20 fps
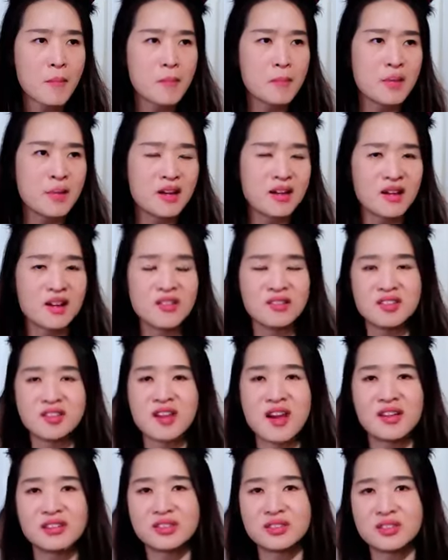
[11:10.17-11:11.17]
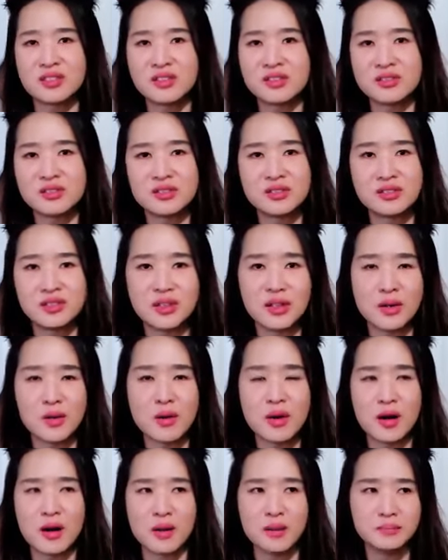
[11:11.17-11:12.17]
pig intestines, you
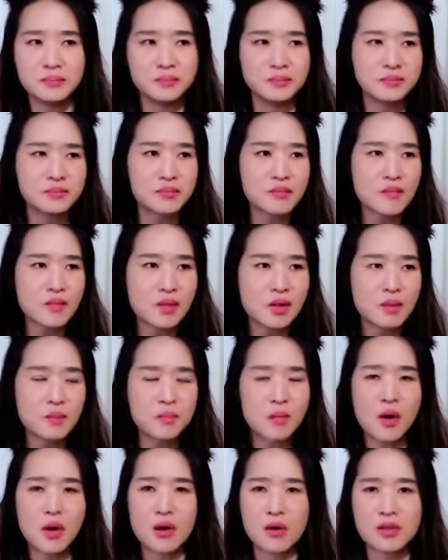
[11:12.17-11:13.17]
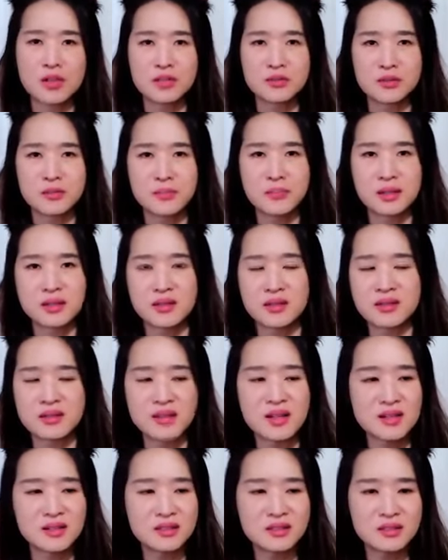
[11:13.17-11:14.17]
know, porridge with pig
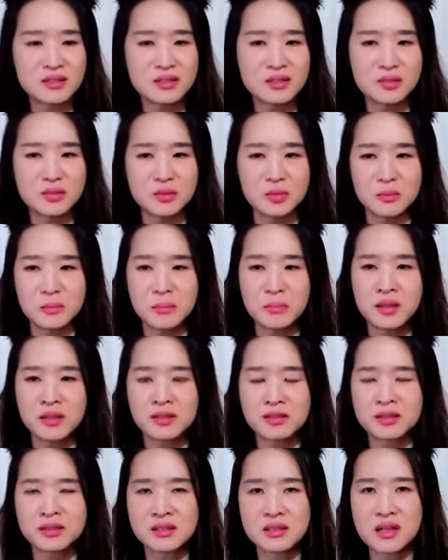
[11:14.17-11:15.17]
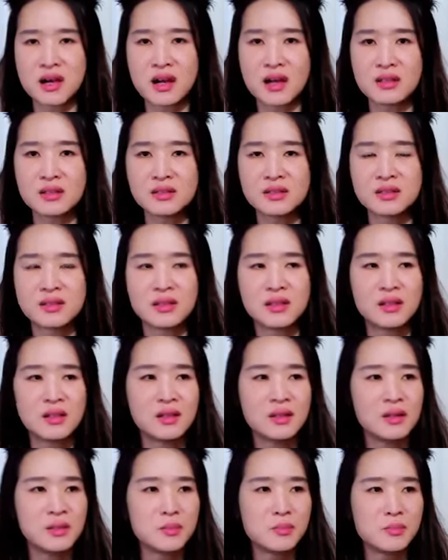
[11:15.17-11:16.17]
intestines, with pig's guts,
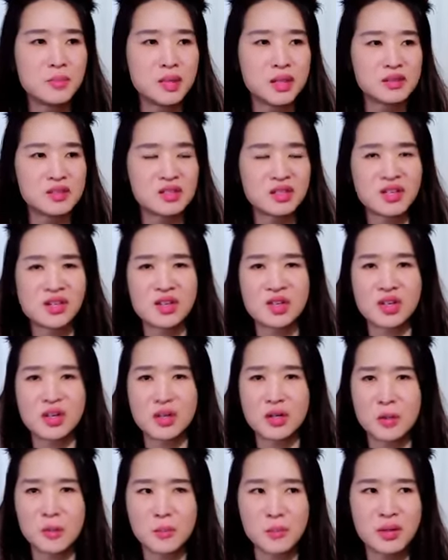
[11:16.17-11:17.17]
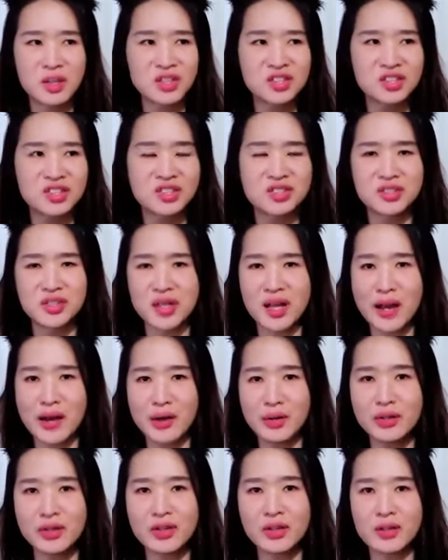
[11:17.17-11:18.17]
pig's ear, pig's
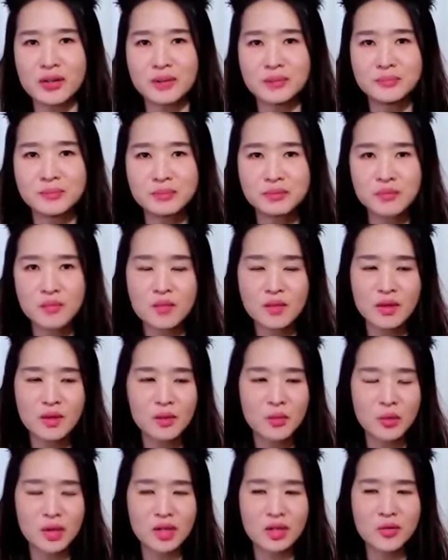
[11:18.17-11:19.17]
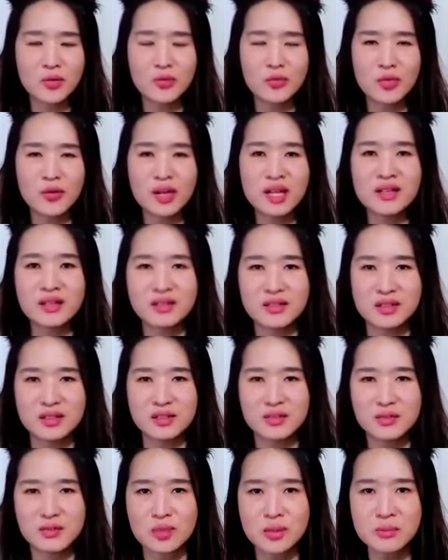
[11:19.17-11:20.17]
snout, you know. When you read the
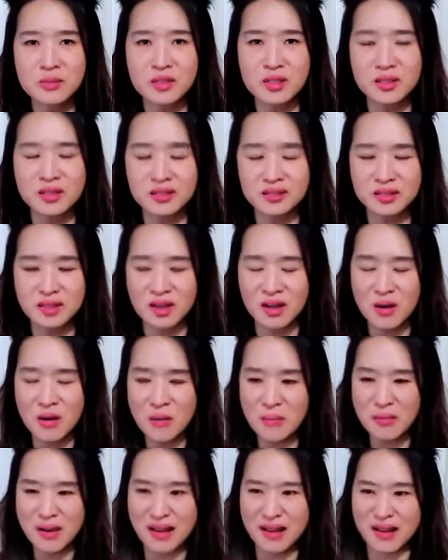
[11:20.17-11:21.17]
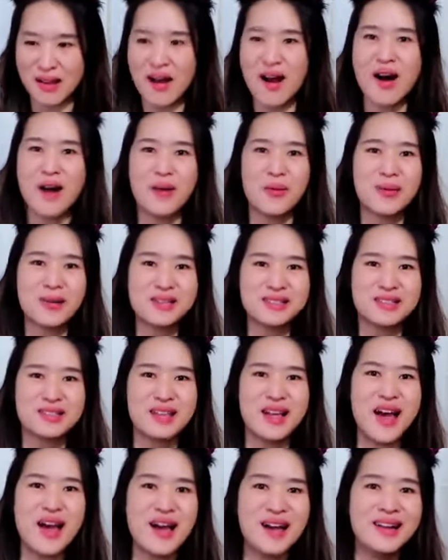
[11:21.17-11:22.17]
description, it's like, oh my god, what's
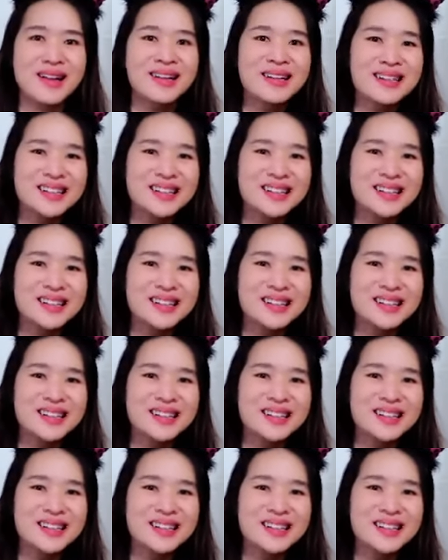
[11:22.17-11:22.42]
that?